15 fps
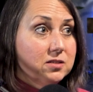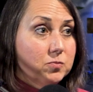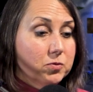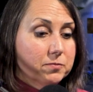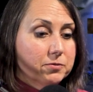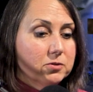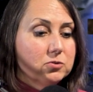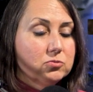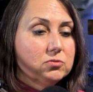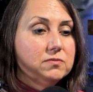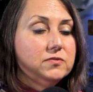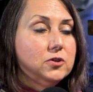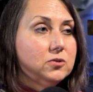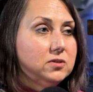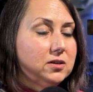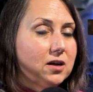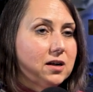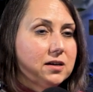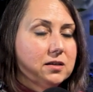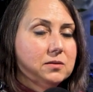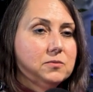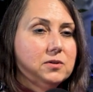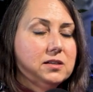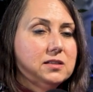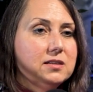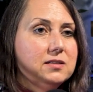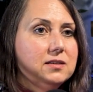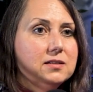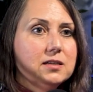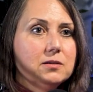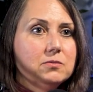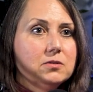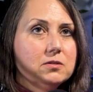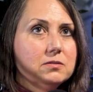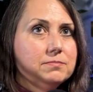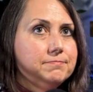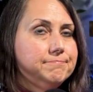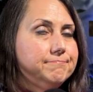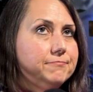this proposal and voted on it with, I think there were